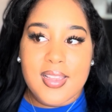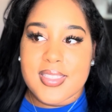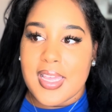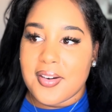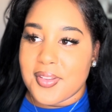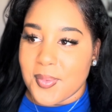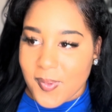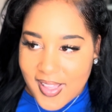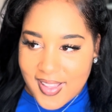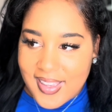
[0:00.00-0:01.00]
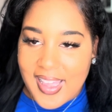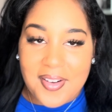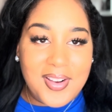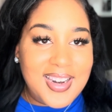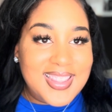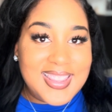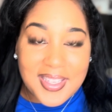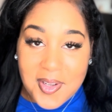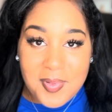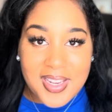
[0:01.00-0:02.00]
It's out of the way. I don't got to
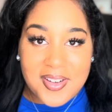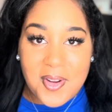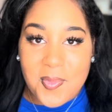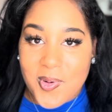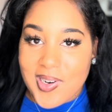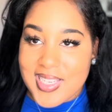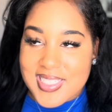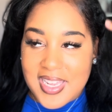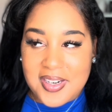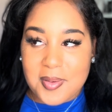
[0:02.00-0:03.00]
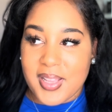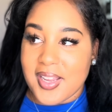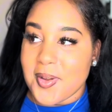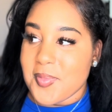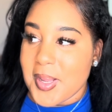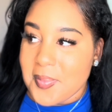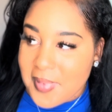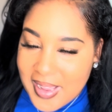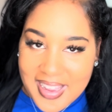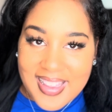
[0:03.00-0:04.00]
think about it no more. It's not in the back of my
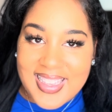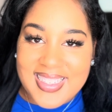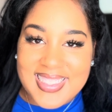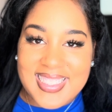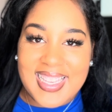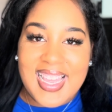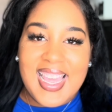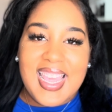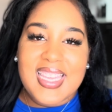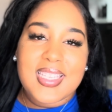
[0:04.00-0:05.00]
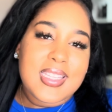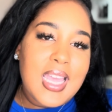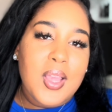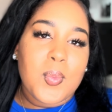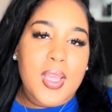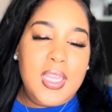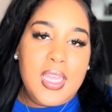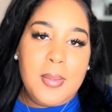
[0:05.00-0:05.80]
mind. And then that way it